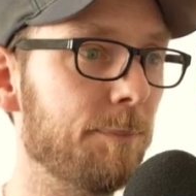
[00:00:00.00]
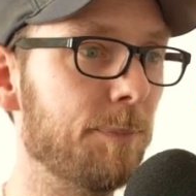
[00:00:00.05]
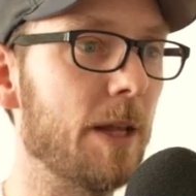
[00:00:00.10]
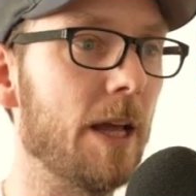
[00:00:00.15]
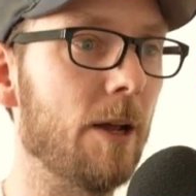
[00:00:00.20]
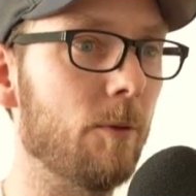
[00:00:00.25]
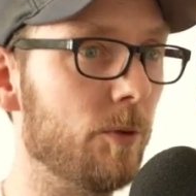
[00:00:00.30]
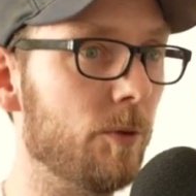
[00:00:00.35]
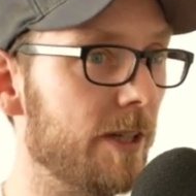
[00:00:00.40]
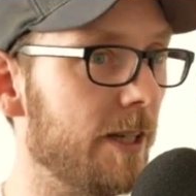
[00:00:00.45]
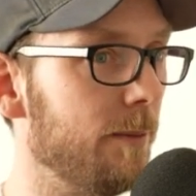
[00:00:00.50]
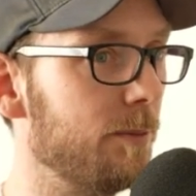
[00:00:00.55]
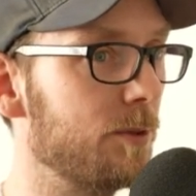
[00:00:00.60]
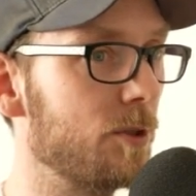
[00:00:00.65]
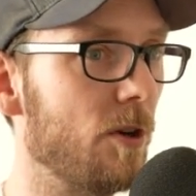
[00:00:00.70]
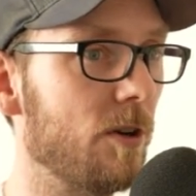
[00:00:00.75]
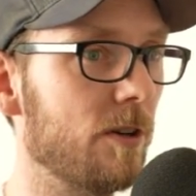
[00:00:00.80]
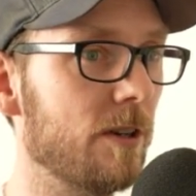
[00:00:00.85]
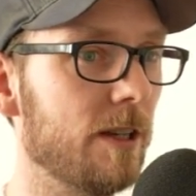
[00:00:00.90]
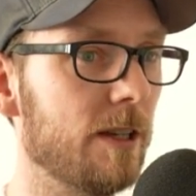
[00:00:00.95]
and we keep
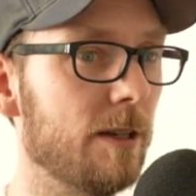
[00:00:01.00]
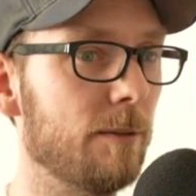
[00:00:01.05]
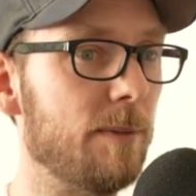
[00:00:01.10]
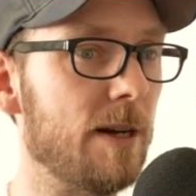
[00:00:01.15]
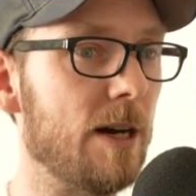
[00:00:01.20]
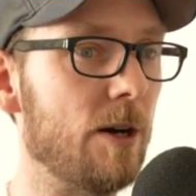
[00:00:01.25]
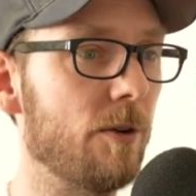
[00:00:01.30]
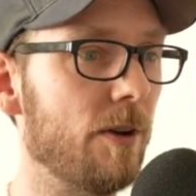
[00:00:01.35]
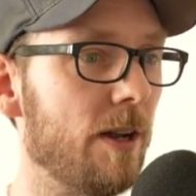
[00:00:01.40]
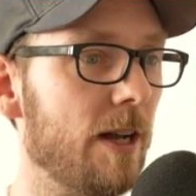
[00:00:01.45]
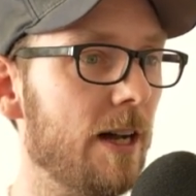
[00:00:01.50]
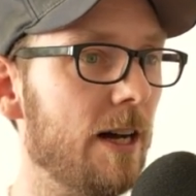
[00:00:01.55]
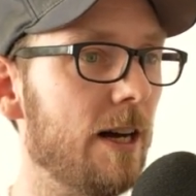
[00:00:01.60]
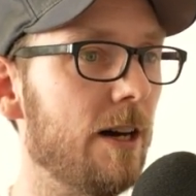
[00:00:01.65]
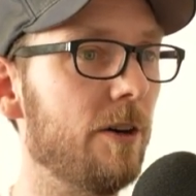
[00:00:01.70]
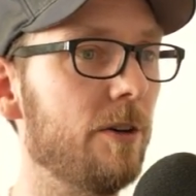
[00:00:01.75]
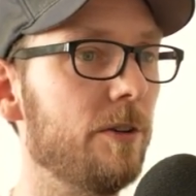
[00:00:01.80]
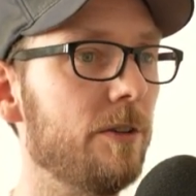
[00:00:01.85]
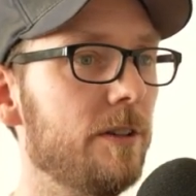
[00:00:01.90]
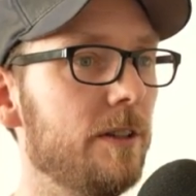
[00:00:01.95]
talking about
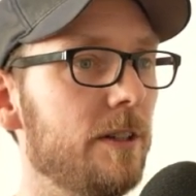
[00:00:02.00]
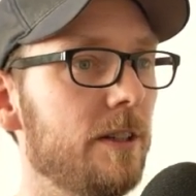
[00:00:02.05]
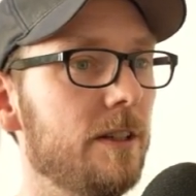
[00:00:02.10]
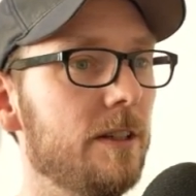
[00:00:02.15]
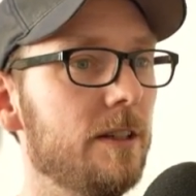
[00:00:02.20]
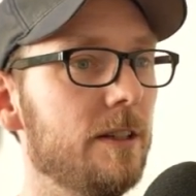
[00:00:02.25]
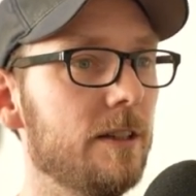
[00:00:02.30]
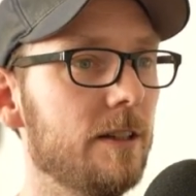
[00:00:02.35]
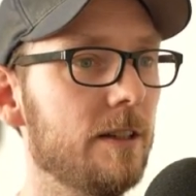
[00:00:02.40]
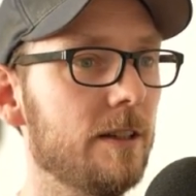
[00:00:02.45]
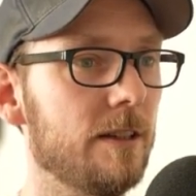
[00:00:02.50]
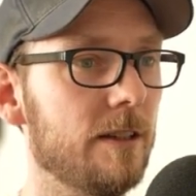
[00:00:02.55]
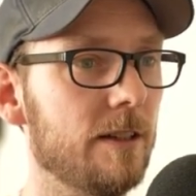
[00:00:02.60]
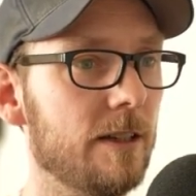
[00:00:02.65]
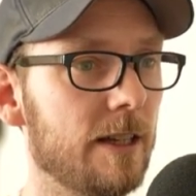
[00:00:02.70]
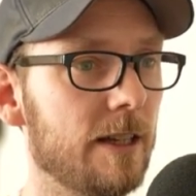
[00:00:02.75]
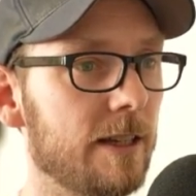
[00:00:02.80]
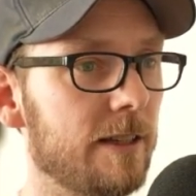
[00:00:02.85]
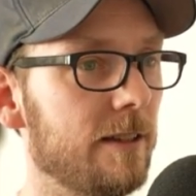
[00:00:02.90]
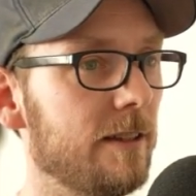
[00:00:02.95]
how
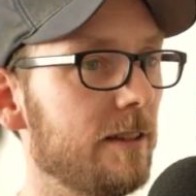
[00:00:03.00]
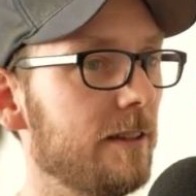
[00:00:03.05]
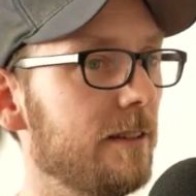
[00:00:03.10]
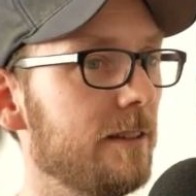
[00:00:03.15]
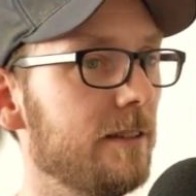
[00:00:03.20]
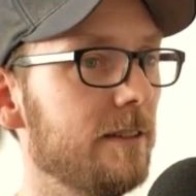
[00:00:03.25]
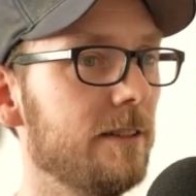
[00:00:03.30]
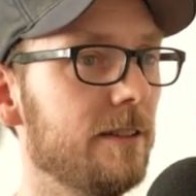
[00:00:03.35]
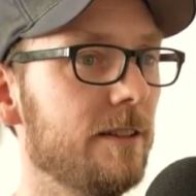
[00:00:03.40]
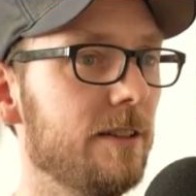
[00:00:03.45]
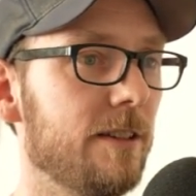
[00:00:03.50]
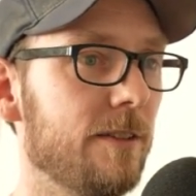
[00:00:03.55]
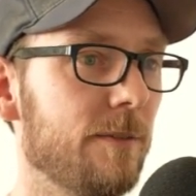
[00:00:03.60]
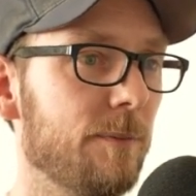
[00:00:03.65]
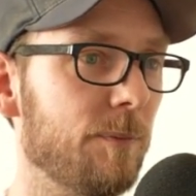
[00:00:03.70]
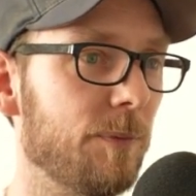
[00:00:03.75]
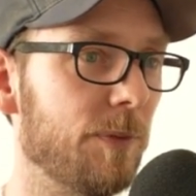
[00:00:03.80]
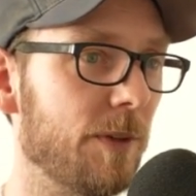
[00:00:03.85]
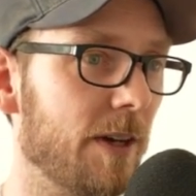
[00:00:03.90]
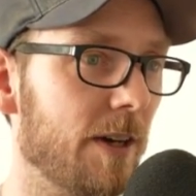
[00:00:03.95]
like
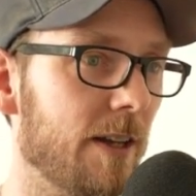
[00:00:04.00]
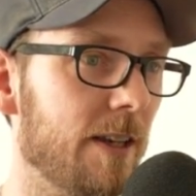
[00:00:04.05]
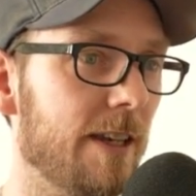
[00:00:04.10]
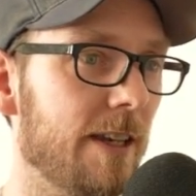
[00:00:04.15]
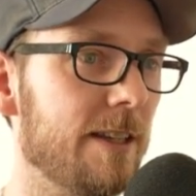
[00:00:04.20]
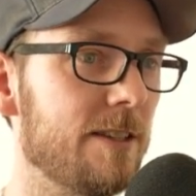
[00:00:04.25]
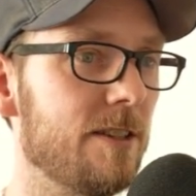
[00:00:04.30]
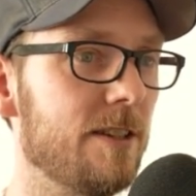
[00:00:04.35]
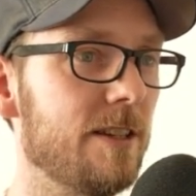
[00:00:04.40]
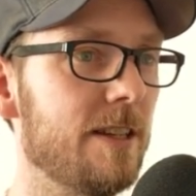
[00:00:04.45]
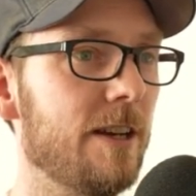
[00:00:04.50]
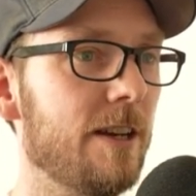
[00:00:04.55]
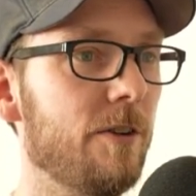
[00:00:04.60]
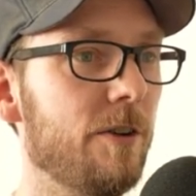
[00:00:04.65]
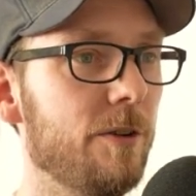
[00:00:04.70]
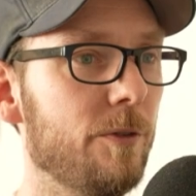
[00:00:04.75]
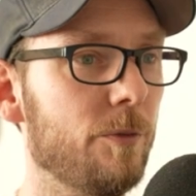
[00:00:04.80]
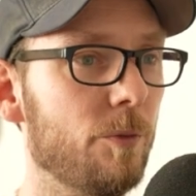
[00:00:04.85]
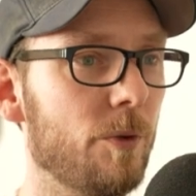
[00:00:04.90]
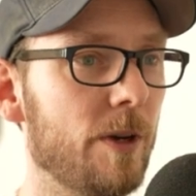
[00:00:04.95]
a
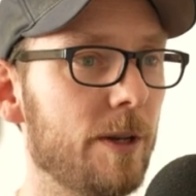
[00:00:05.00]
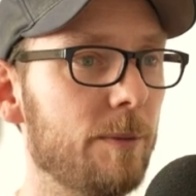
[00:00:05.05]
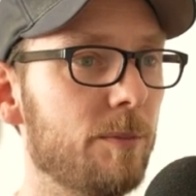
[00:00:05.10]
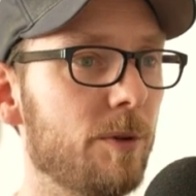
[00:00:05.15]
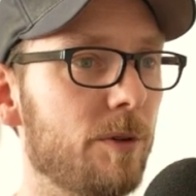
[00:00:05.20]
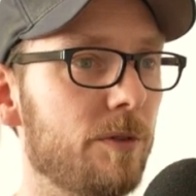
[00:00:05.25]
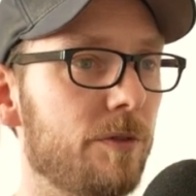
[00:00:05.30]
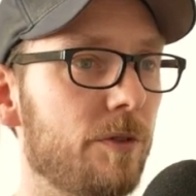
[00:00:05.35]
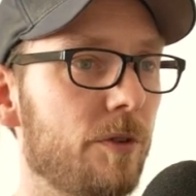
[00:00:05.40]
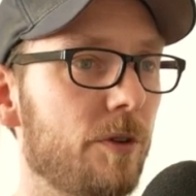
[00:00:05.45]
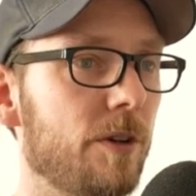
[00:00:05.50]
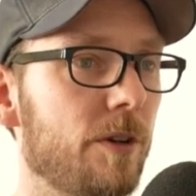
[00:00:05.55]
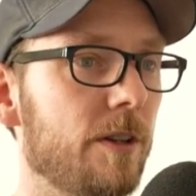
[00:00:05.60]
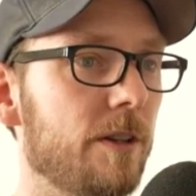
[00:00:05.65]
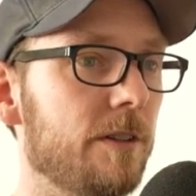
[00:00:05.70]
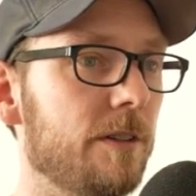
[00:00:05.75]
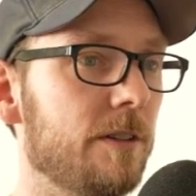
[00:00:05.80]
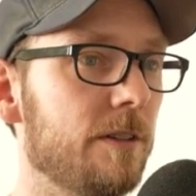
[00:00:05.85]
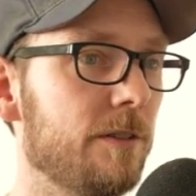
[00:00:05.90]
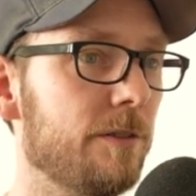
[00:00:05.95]
legendary Rainbow
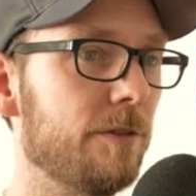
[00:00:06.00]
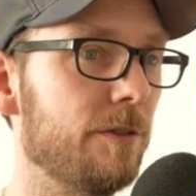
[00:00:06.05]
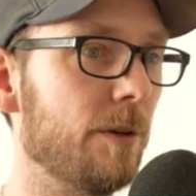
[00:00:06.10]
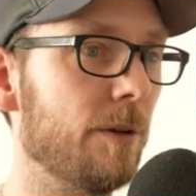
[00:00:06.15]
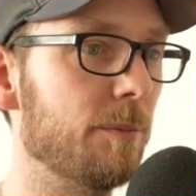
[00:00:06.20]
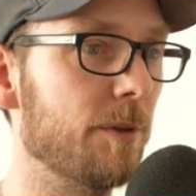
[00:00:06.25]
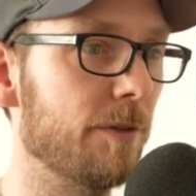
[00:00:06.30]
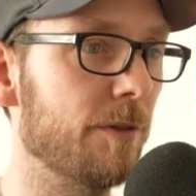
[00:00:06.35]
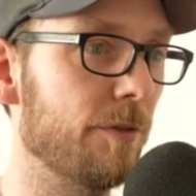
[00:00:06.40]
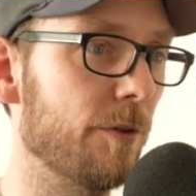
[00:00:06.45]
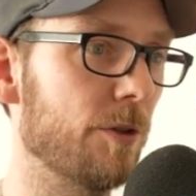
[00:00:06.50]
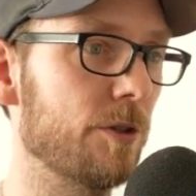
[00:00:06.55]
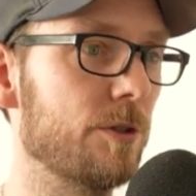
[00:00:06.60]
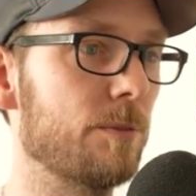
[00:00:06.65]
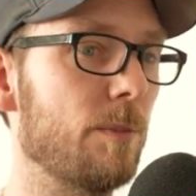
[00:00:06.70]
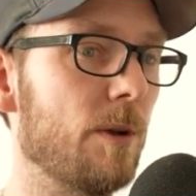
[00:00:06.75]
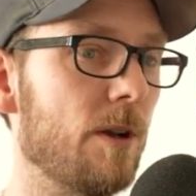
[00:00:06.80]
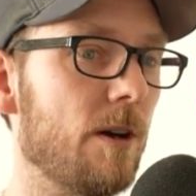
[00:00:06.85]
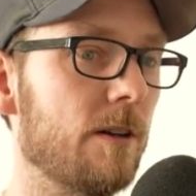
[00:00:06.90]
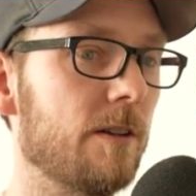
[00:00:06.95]
Foil from the first
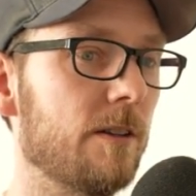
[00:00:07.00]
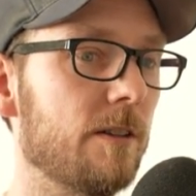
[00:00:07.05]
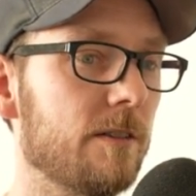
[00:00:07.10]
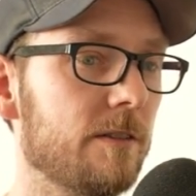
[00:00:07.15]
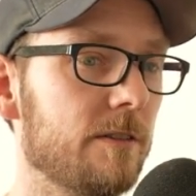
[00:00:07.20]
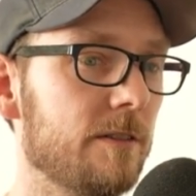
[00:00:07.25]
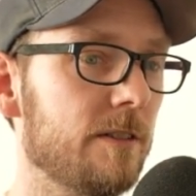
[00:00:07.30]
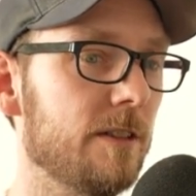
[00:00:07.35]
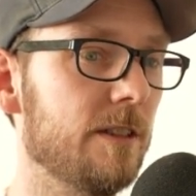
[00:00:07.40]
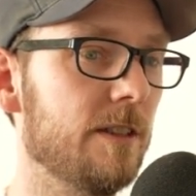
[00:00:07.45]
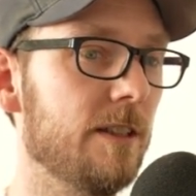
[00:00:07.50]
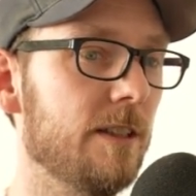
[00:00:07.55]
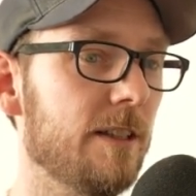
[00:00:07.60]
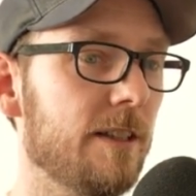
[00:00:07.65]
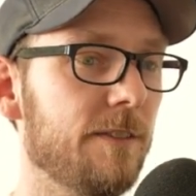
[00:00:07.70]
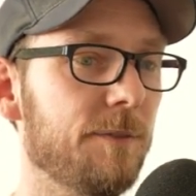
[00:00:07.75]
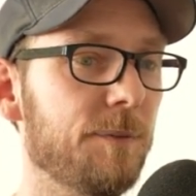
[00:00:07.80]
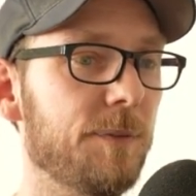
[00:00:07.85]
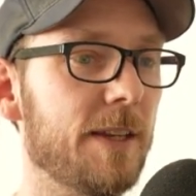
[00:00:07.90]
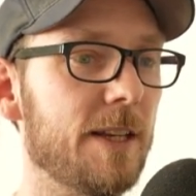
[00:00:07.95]
block
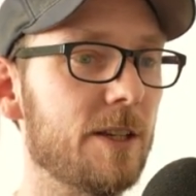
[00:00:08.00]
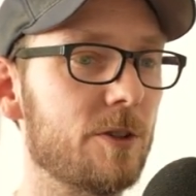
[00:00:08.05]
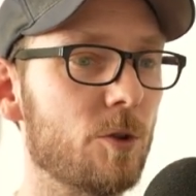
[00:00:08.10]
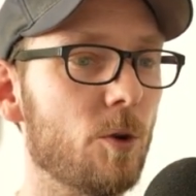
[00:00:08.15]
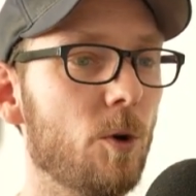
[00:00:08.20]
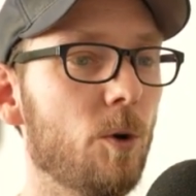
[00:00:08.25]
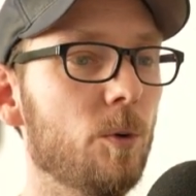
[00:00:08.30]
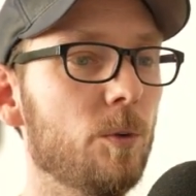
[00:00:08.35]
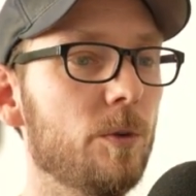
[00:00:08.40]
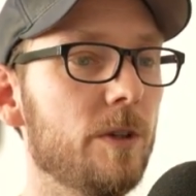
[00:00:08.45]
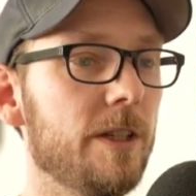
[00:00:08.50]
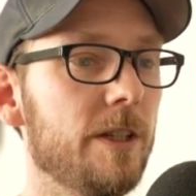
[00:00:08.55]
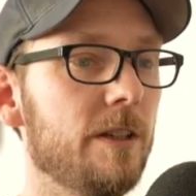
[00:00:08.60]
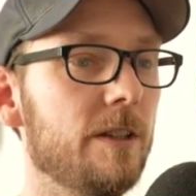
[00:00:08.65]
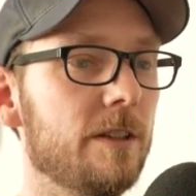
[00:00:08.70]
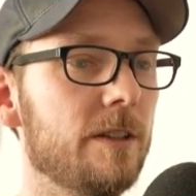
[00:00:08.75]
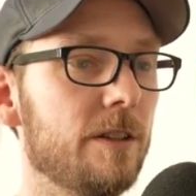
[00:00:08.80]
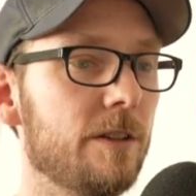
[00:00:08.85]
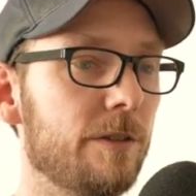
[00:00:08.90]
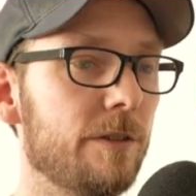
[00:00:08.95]
is only
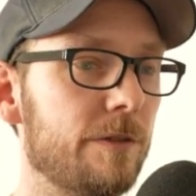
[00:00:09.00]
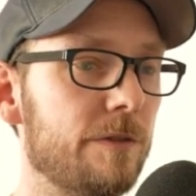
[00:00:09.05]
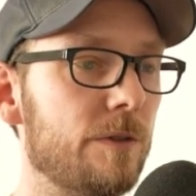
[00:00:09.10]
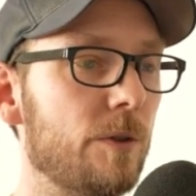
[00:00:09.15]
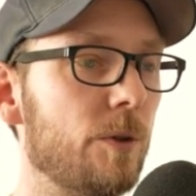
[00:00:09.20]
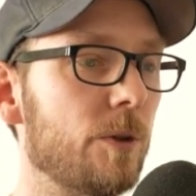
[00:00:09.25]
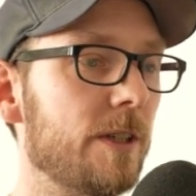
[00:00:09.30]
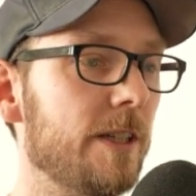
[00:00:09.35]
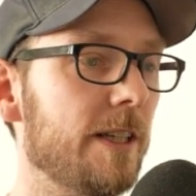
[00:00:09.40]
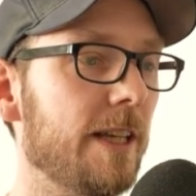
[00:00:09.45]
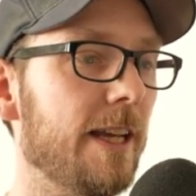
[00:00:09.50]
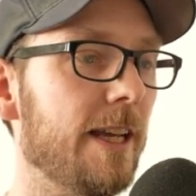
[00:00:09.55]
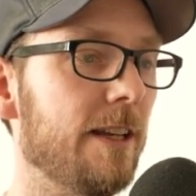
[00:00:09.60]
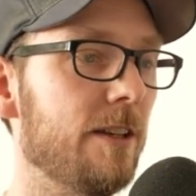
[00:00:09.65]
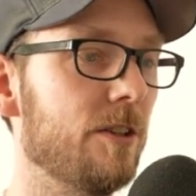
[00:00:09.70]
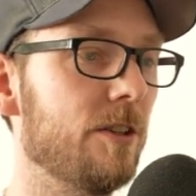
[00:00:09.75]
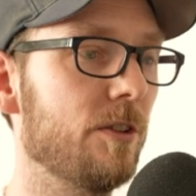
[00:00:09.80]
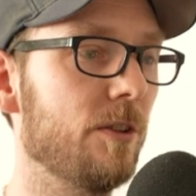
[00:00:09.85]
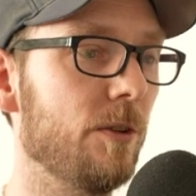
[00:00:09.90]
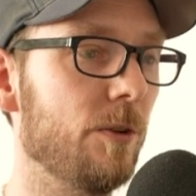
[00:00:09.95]

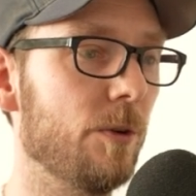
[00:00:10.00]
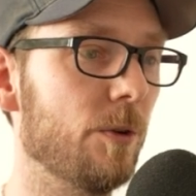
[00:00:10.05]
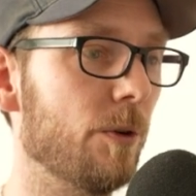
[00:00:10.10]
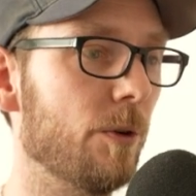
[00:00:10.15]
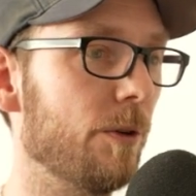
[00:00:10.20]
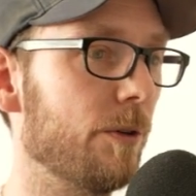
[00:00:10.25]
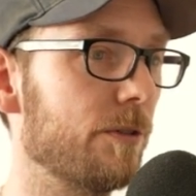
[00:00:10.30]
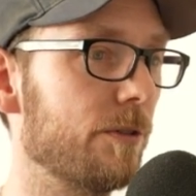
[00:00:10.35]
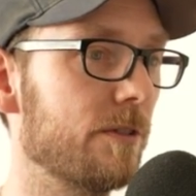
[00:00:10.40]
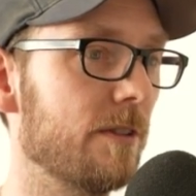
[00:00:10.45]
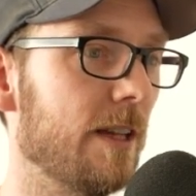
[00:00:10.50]
48 euros.